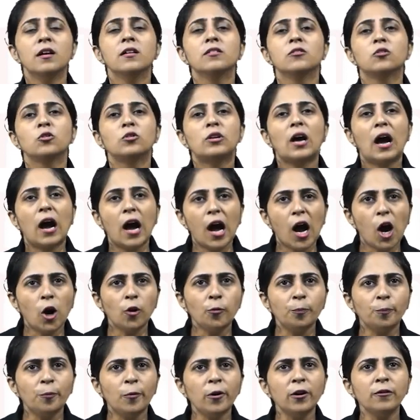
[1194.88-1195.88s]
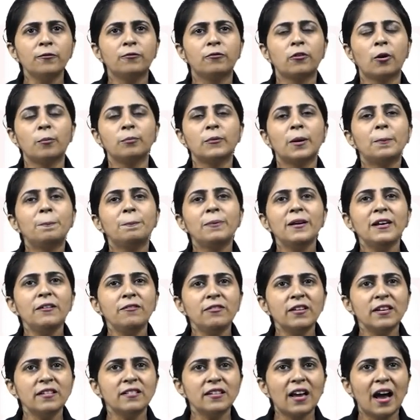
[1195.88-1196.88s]
So the output from the
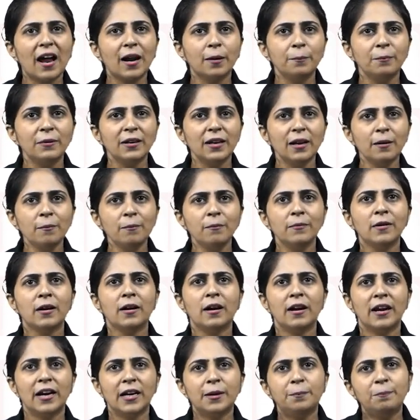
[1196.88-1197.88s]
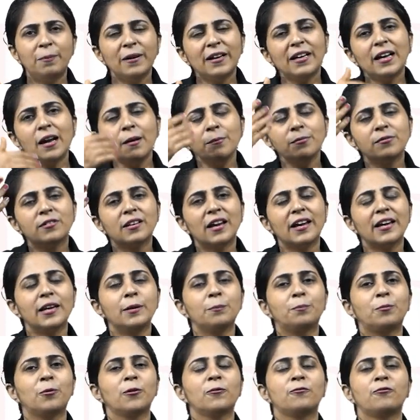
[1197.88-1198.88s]
previous RBM, it becomes the
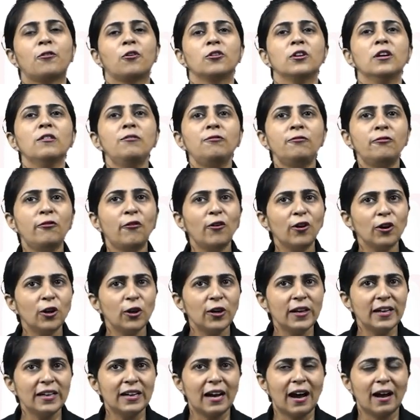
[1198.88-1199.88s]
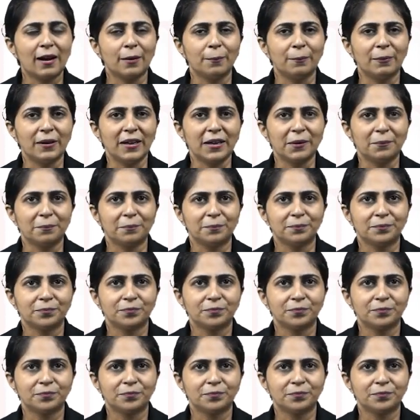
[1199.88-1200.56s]
input for the following RBM.